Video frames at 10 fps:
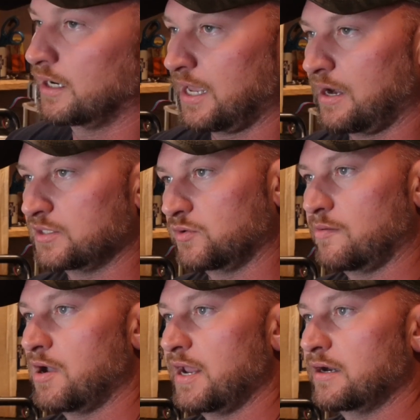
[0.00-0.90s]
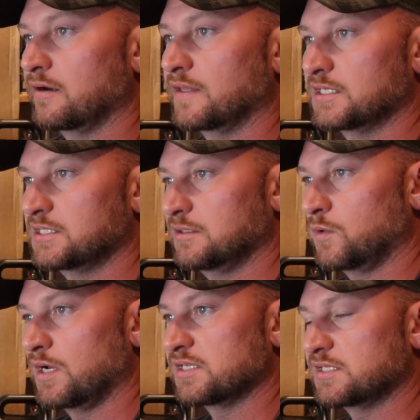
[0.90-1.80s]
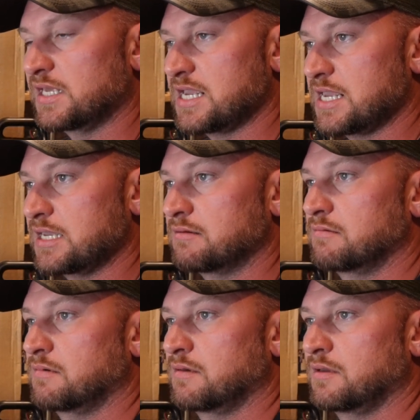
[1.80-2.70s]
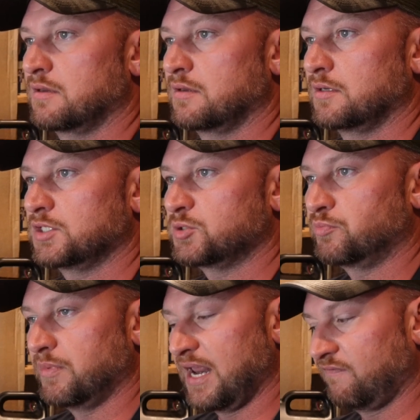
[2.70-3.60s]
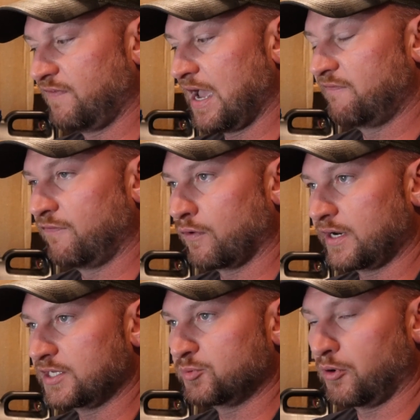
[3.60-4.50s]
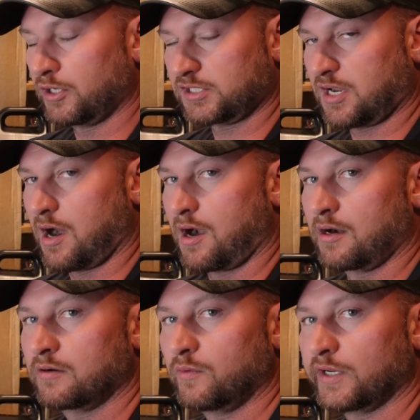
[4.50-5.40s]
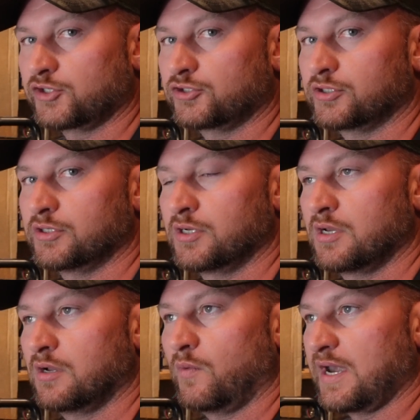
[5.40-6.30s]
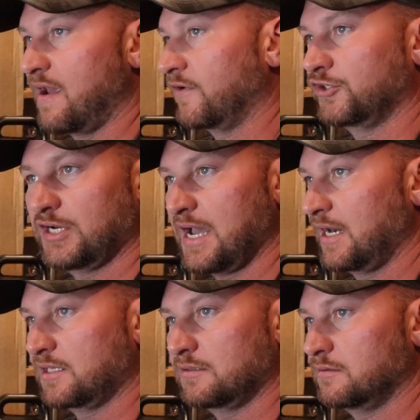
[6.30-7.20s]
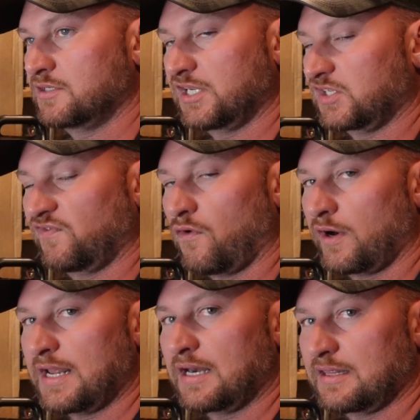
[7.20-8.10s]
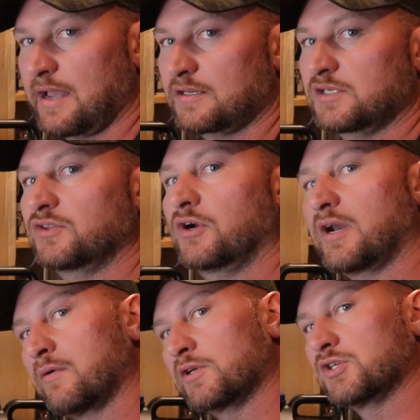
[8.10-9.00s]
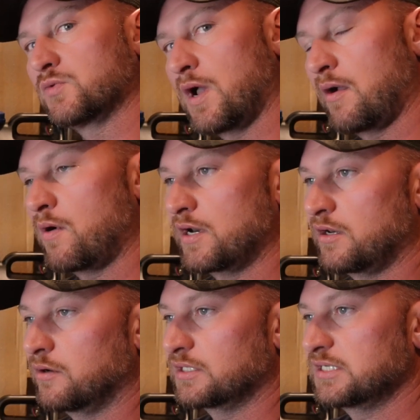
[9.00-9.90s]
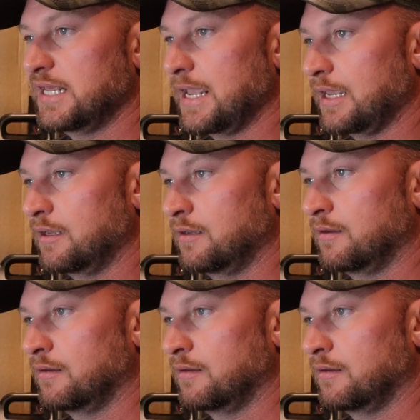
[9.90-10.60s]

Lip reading: And again, as a reminder, this was the N540 sports car, which we never shot at 640 and 1,030, which is why I wanted to do it today.